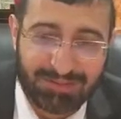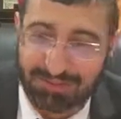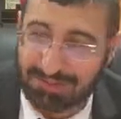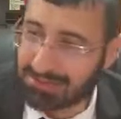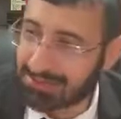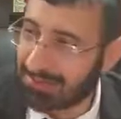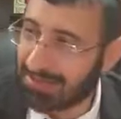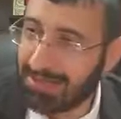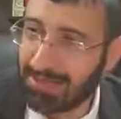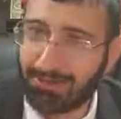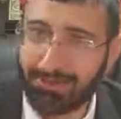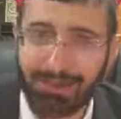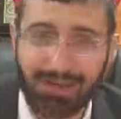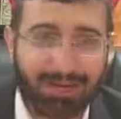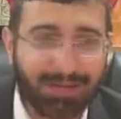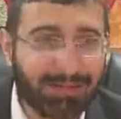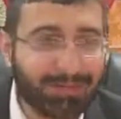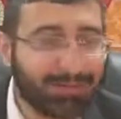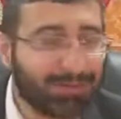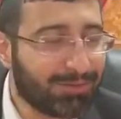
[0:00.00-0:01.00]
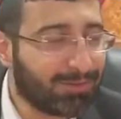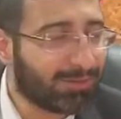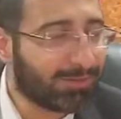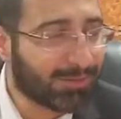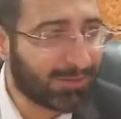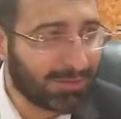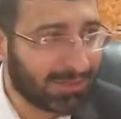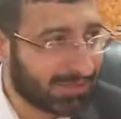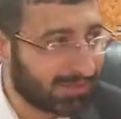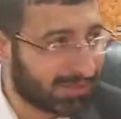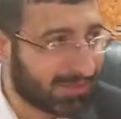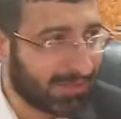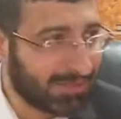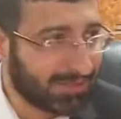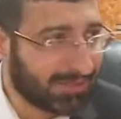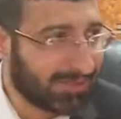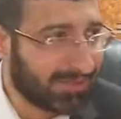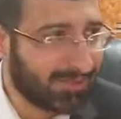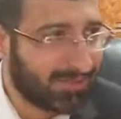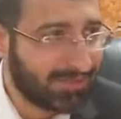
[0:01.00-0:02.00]
He says, where are you? Where you got stuck
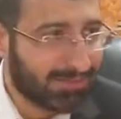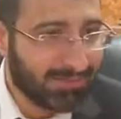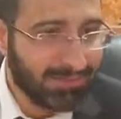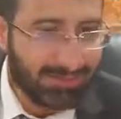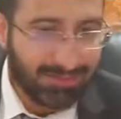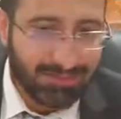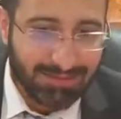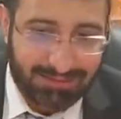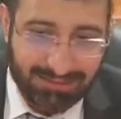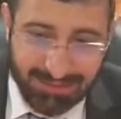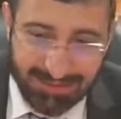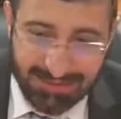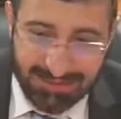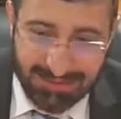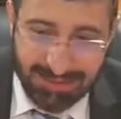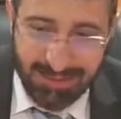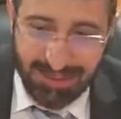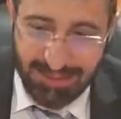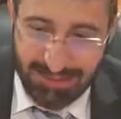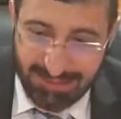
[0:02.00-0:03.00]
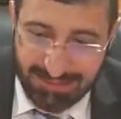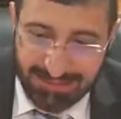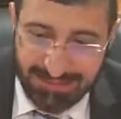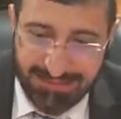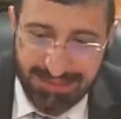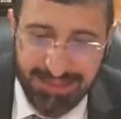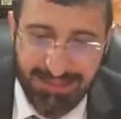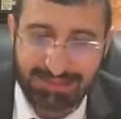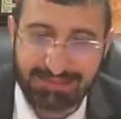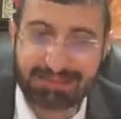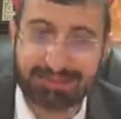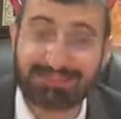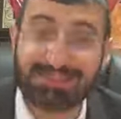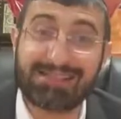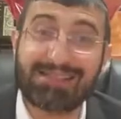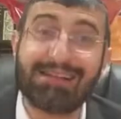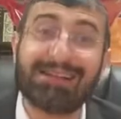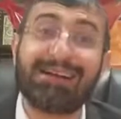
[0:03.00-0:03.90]
there? He says, yeah, I got stuck. He says,